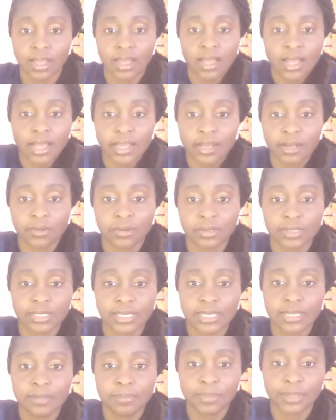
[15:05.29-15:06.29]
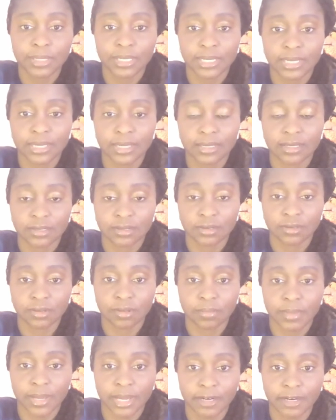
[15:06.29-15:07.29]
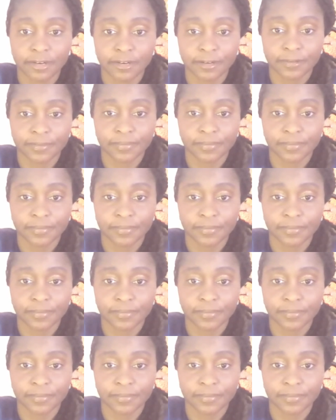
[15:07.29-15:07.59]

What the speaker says: I look deeply into the matter.